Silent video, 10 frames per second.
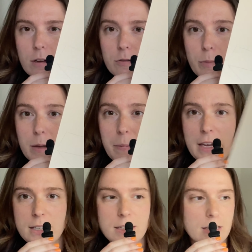of my
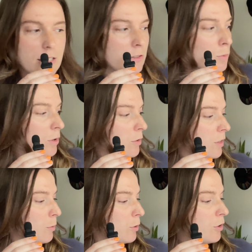paintings, whether
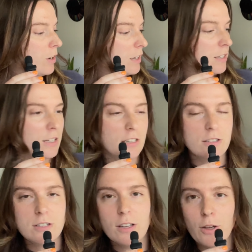they were
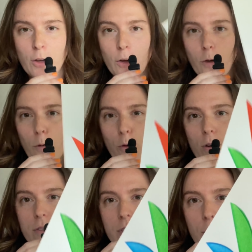gradient or
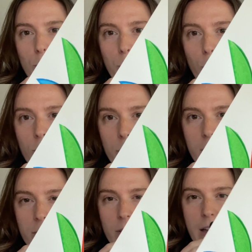if they were more of my
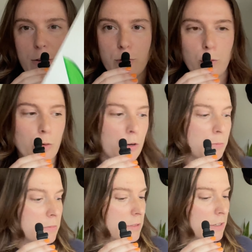flat
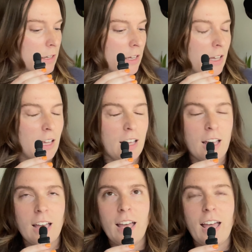forms,
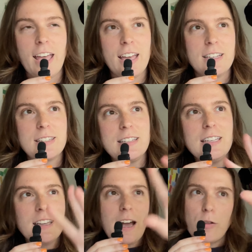and
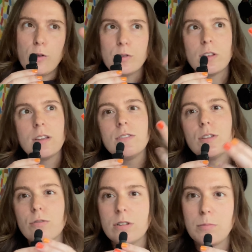seeing how those lived
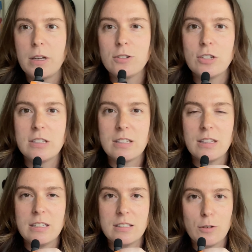in 3 dimensions in
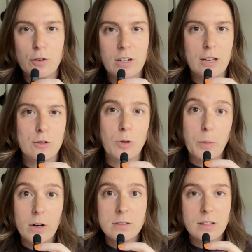these different national
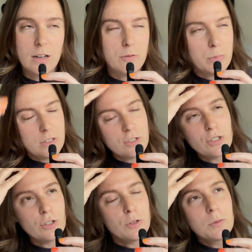parks that I've been
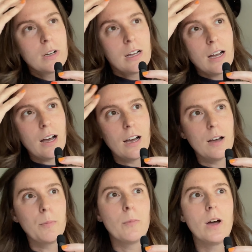to.
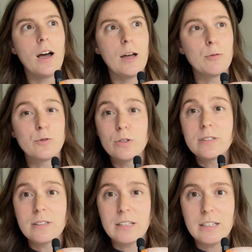I was
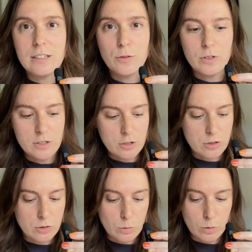recently in a vintage
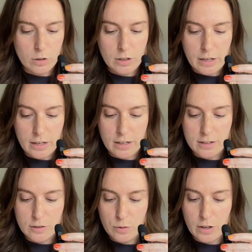store
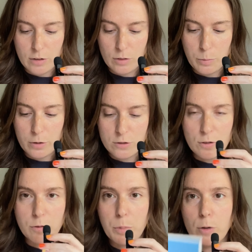and found a bunch of